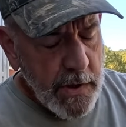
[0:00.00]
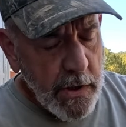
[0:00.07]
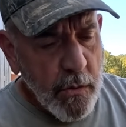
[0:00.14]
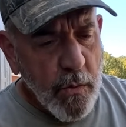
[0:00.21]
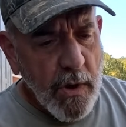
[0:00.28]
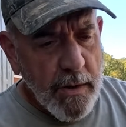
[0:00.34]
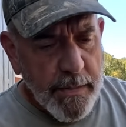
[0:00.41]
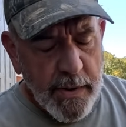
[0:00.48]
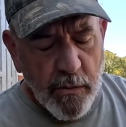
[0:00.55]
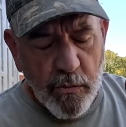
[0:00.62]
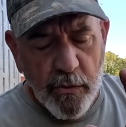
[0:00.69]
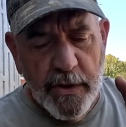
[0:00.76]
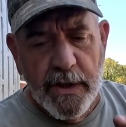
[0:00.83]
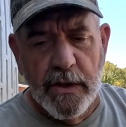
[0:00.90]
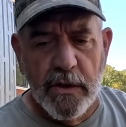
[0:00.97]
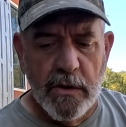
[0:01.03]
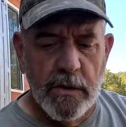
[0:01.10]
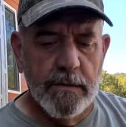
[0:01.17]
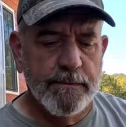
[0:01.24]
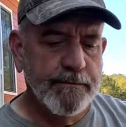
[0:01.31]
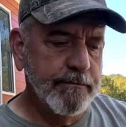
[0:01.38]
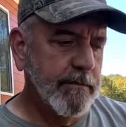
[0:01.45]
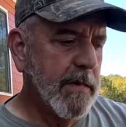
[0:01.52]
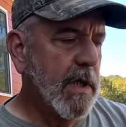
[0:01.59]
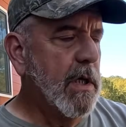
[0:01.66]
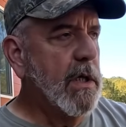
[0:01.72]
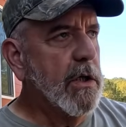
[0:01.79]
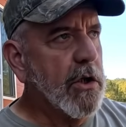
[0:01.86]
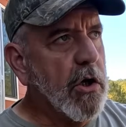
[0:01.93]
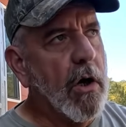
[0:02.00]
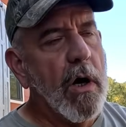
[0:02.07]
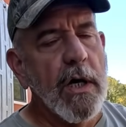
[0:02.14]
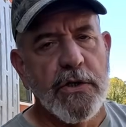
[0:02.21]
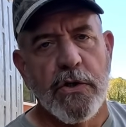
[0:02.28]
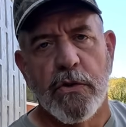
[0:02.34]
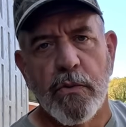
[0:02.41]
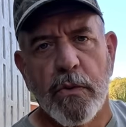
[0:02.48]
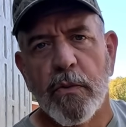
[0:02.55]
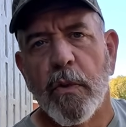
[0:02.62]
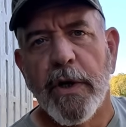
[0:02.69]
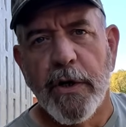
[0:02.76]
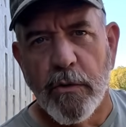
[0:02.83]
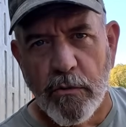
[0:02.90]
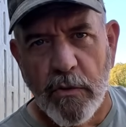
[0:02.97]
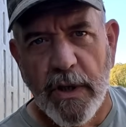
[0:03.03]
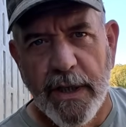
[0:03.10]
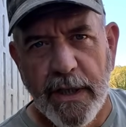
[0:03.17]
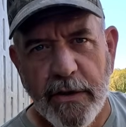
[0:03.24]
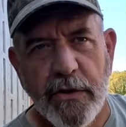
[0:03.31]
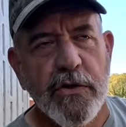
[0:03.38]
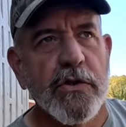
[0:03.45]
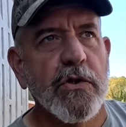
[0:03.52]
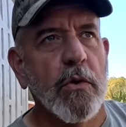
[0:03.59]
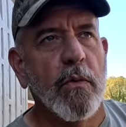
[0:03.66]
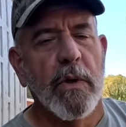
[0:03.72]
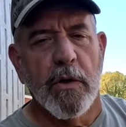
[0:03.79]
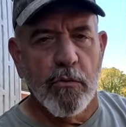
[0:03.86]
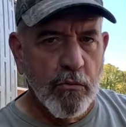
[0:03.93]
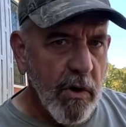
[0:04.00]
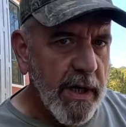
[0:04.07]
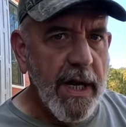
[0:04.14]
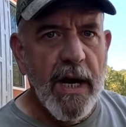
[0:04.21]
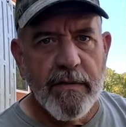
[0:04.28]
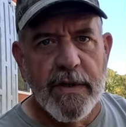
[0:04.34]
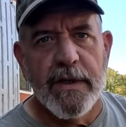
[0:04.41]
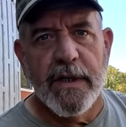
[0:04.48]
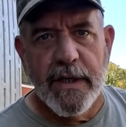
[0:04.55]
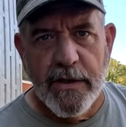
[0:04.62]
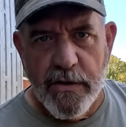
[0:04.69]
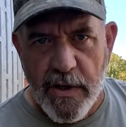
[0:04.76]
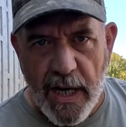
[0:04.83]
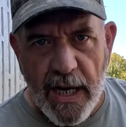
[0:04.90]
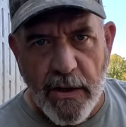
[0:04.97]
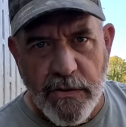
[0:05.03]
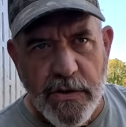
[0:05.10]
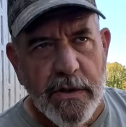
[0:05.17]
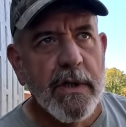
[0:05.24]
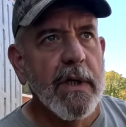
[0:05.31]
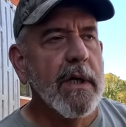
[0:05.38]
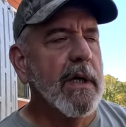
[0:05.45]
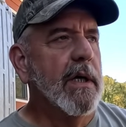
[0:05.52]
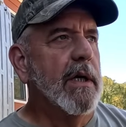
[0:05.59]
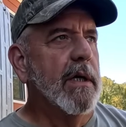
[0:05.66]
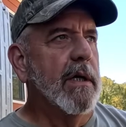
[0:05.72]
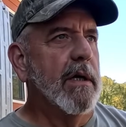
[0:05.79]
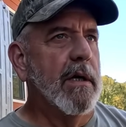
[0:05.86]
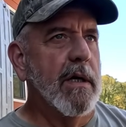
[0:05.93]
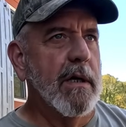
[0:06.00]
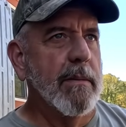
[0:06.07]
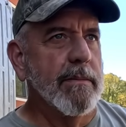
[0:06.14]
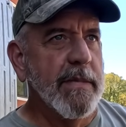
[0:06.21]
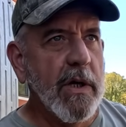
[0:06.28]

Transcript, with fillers: you want to be real cautious with what you're running you just don't want to run everything in your house um,